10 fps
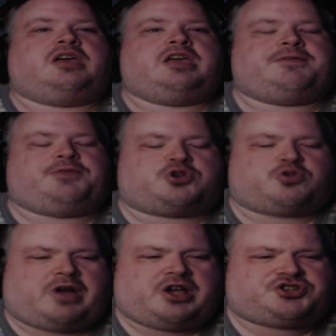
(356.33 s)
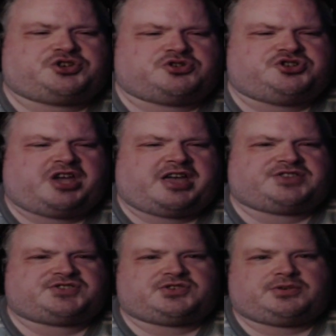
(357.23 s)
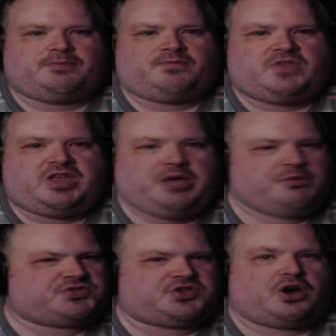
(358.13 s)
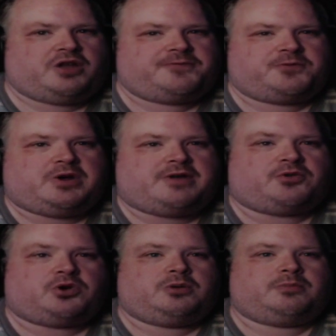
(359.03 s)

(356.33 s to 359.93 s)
if you crashed your jet, it was gone forever.